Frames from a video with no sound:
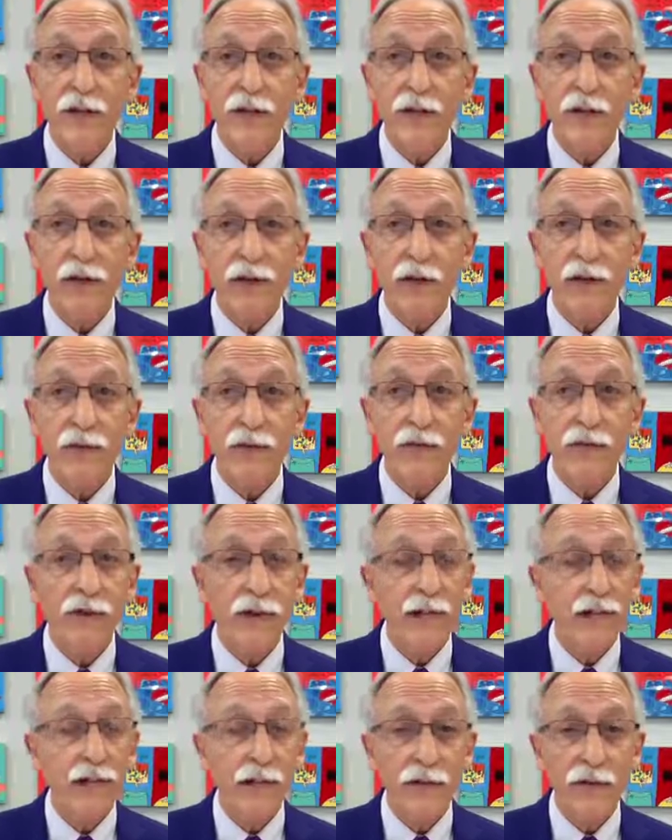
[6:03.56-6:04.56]
her right
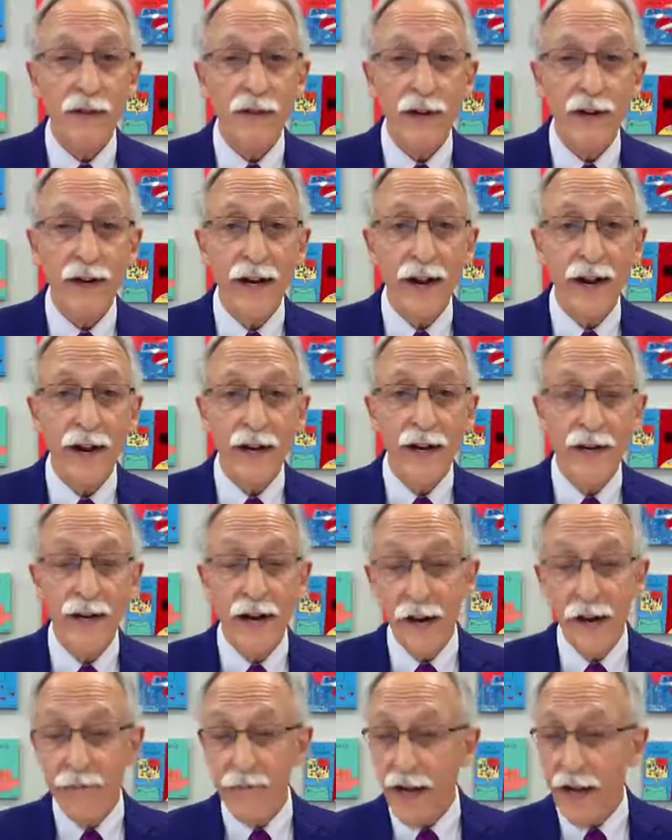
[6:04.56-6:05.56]
to the very end
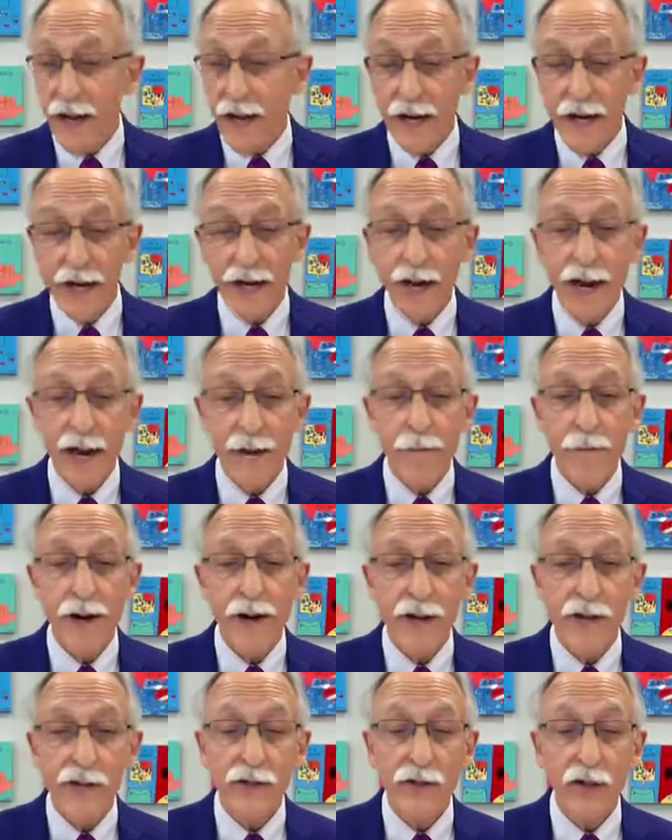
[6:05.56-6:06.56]
and not
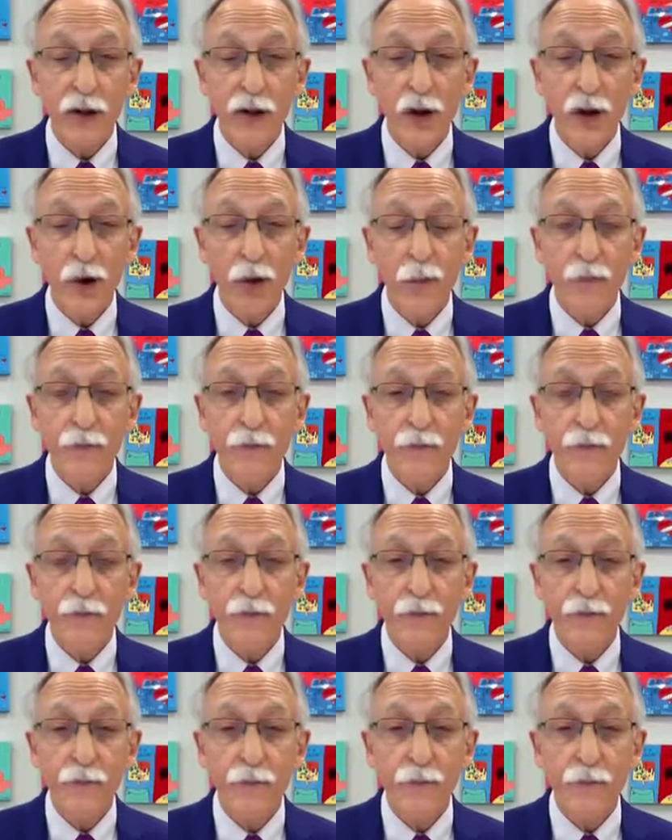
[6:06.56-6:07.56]
pass go.
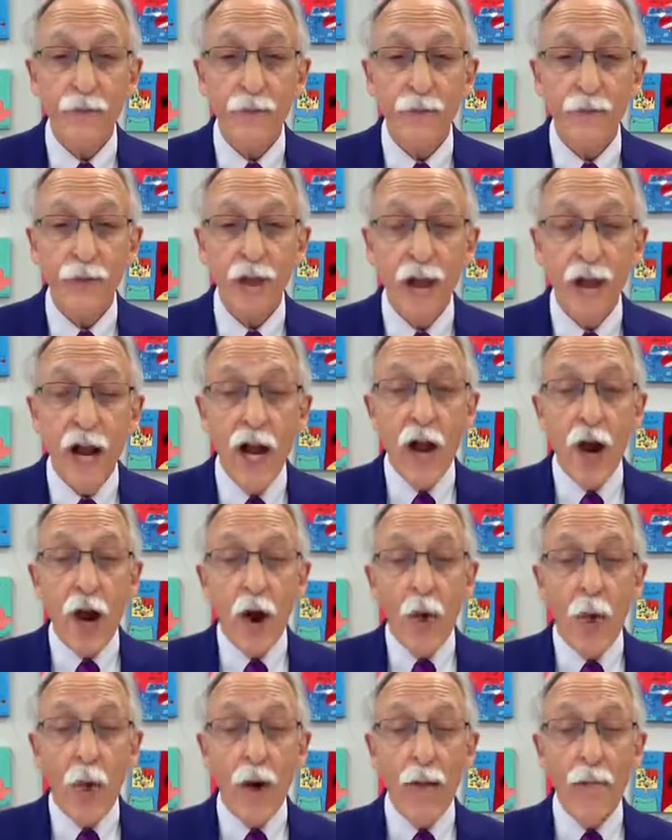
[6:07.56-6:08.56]

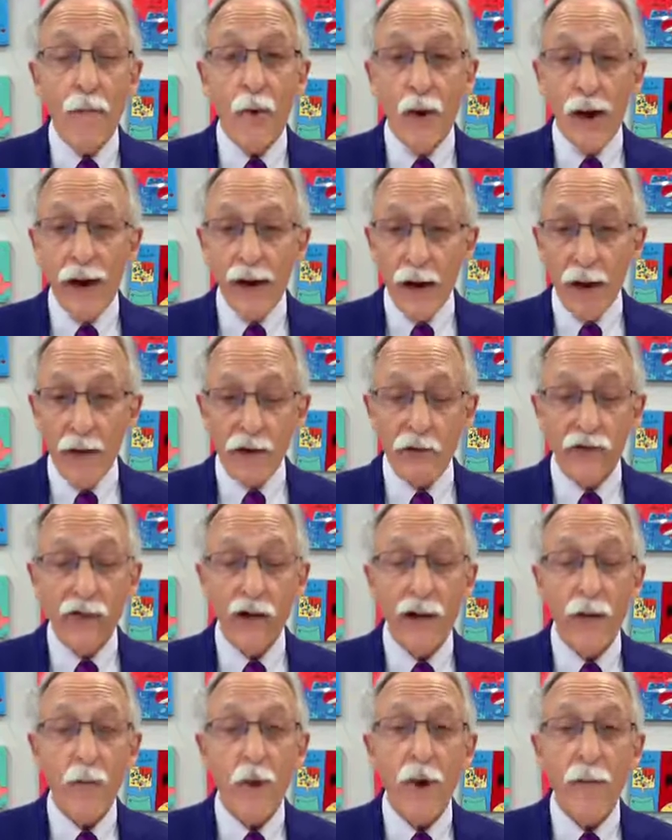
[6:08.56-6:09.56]
One morning, I was
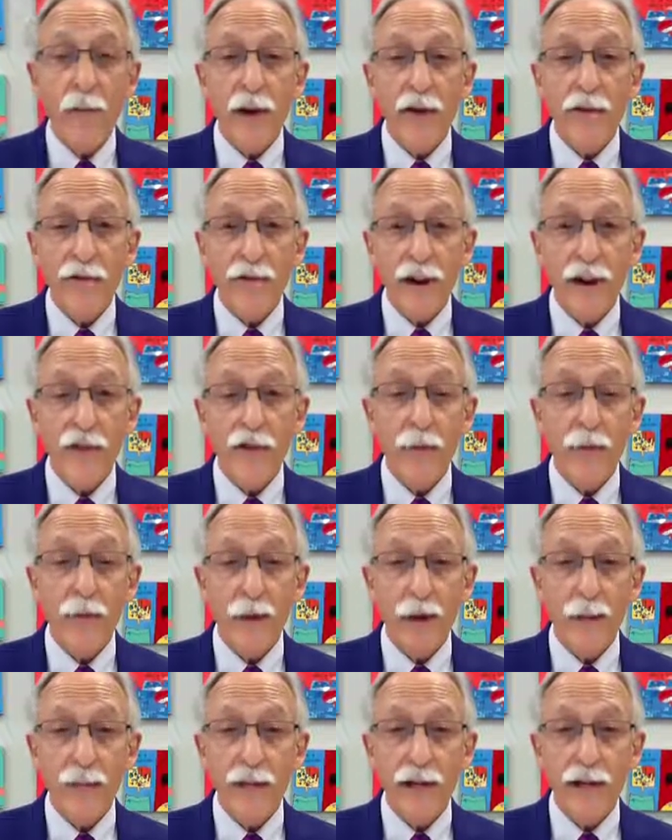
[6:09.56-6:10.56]
reading one of my favorite
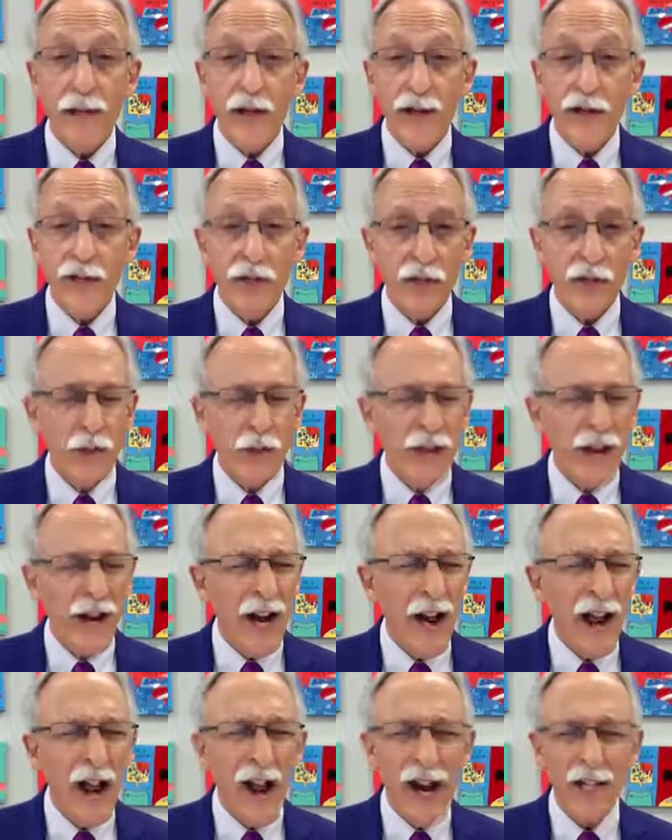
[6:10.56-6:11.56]
publications, which I
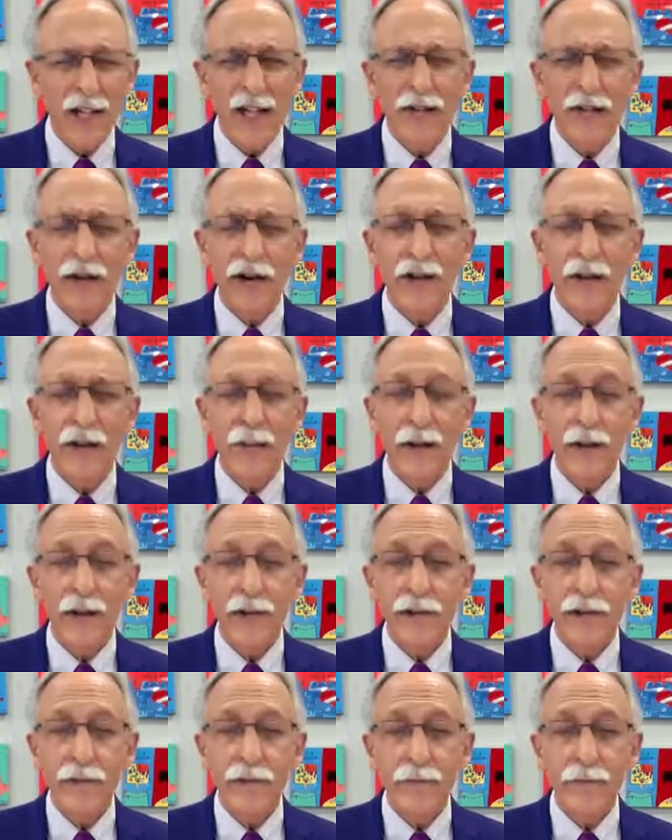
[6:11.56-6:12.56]
highly
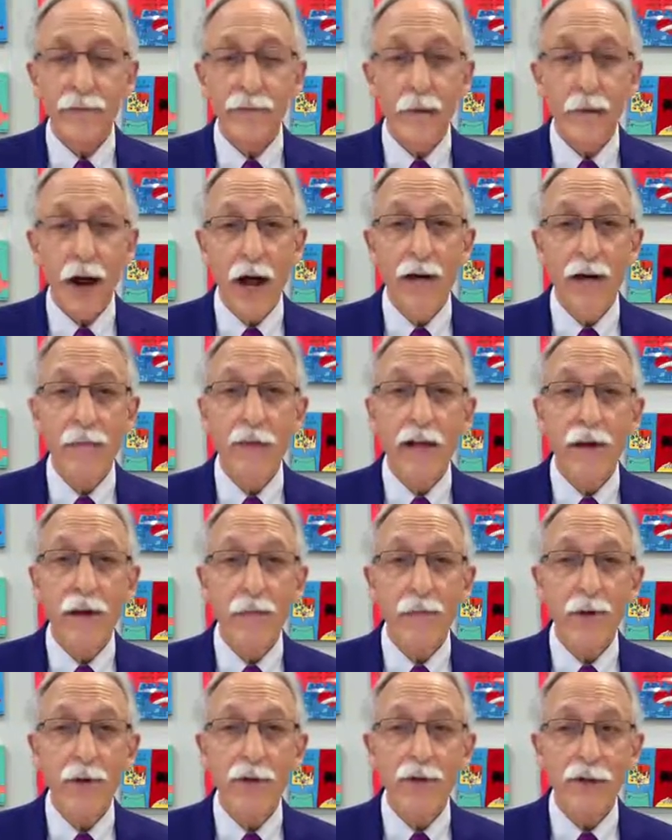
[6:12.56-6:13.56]
recommend, Bottom Line
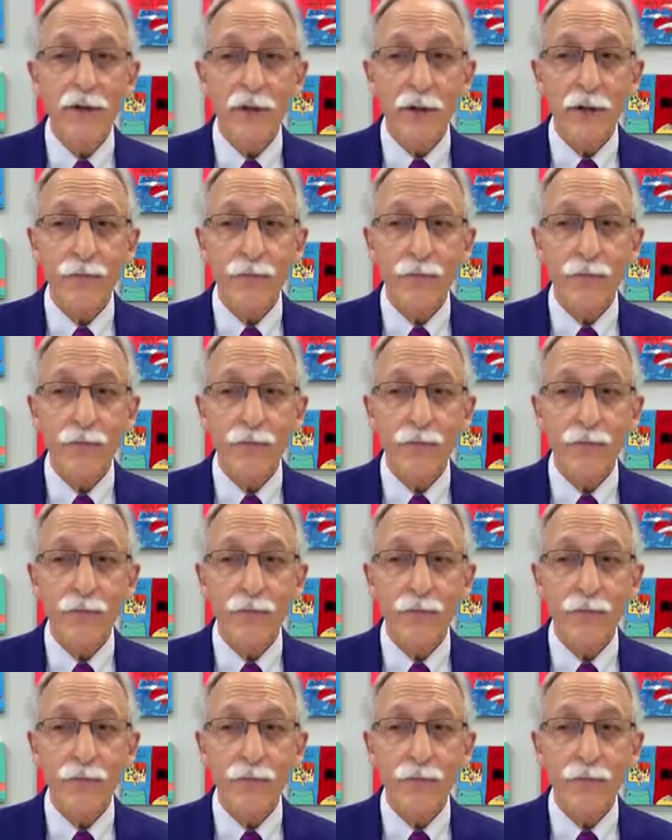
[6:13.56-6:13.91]
Personal.